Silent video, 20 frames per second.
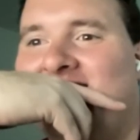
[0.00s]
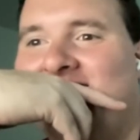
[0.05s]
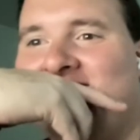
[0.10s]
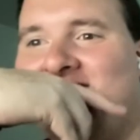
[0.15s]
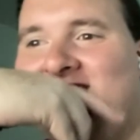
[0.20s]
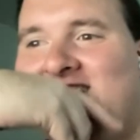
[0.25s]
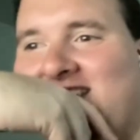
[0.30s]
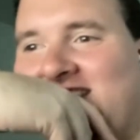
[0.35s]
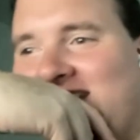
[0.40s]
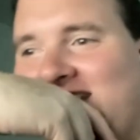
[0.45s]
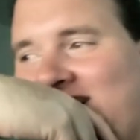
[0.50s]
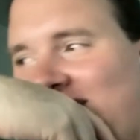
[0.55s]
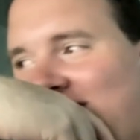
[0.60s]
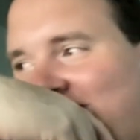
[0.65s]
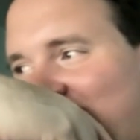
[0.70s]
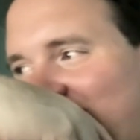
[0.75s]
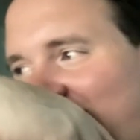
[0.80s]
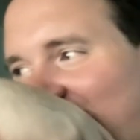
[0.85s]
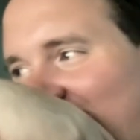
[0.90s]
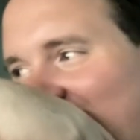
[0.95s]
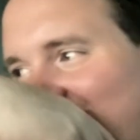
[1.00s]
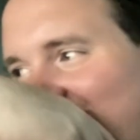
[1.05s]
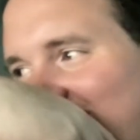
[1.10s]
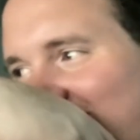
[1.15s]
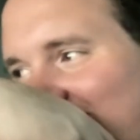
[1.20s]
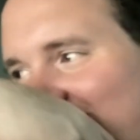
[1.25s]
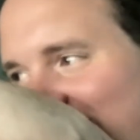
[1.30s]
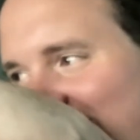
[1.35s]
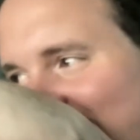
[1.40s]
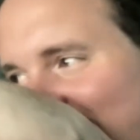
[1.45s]
that's mean to help
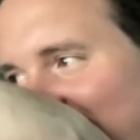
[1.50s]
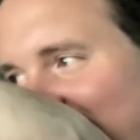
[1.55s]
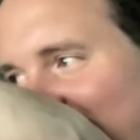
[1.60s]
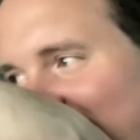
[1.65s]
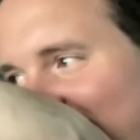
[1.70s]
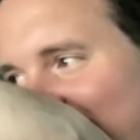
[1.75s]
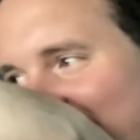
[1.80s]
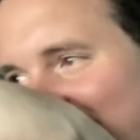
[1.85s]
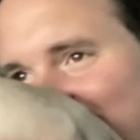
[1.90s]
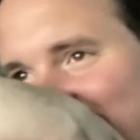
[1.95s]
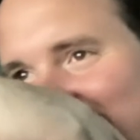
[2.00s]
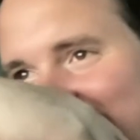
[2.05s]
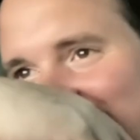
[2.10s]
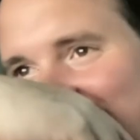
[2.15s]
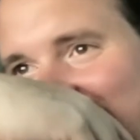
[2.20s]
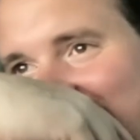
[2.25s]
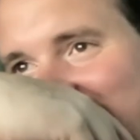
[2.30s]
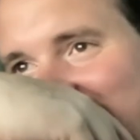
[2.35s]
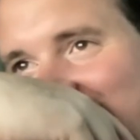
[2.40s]
everyone involved. That's we only